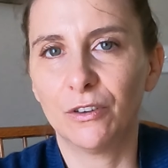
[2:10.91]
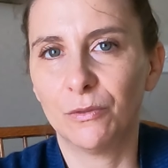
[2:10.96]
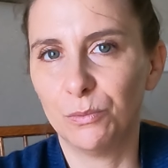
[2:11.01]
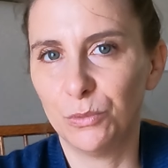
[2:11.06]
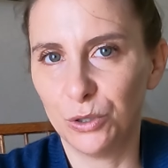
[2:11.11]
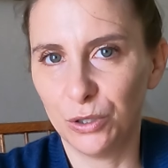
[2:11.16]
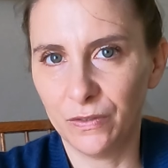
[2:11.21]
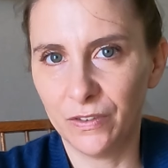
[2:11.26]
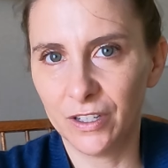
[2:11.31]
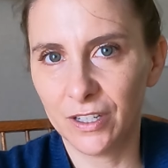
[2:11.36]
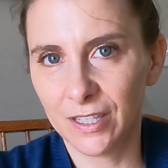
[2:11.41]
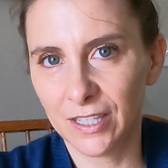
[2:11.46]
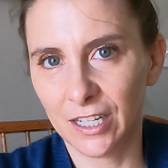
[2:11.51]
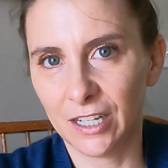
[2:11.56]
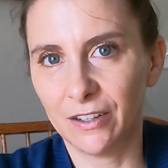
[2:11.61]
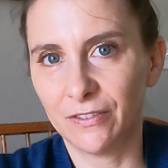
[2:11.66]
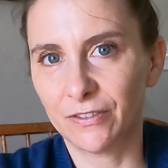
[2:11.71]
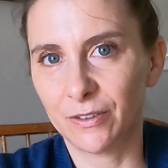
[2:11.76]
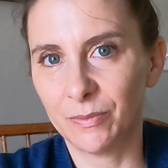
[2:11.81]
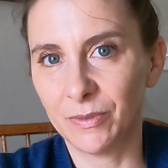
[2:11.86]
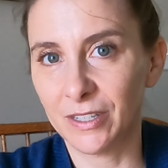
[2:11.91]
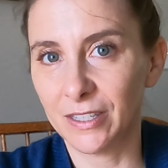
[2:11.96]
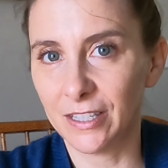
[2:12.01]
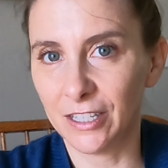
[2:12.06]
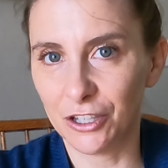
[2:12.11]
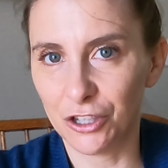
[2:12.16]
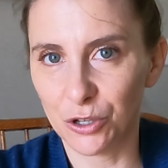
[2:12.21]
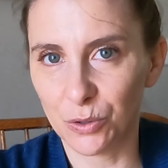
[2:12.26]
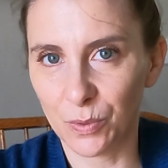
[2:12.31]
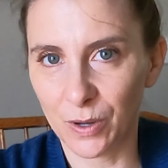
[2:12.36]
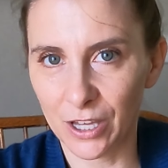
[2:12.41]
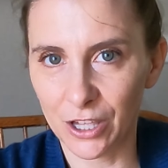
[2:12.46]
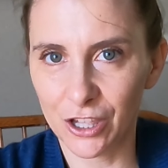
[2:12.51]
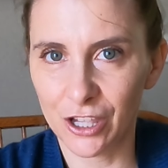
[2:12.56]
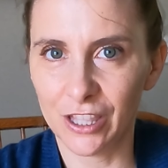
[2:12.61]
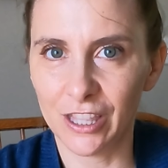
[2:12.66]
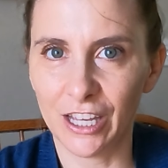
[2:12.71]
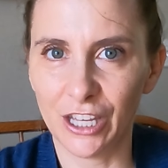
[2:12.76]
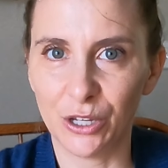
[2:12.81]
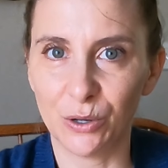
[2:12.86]
remove yourself from the
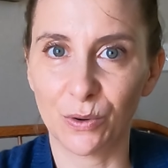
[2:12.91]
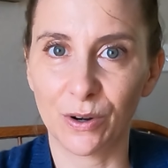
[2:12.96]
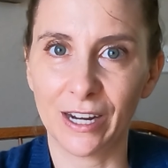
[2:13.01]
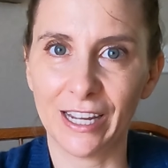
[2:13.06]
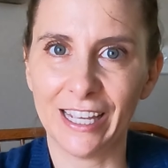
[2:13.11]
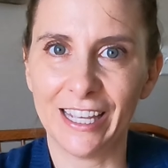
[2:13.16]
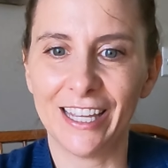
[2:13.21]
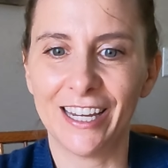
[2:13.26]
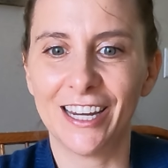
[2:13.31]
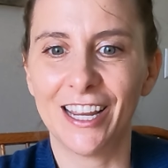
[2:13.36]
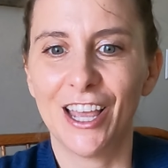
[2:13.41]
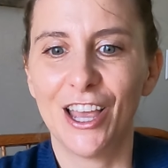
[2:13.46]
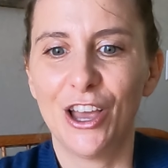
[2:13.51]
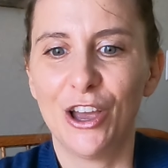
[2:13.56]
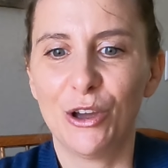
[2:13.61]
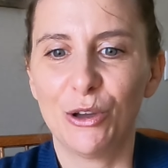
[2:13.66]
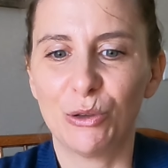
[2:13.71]
situation that you're in,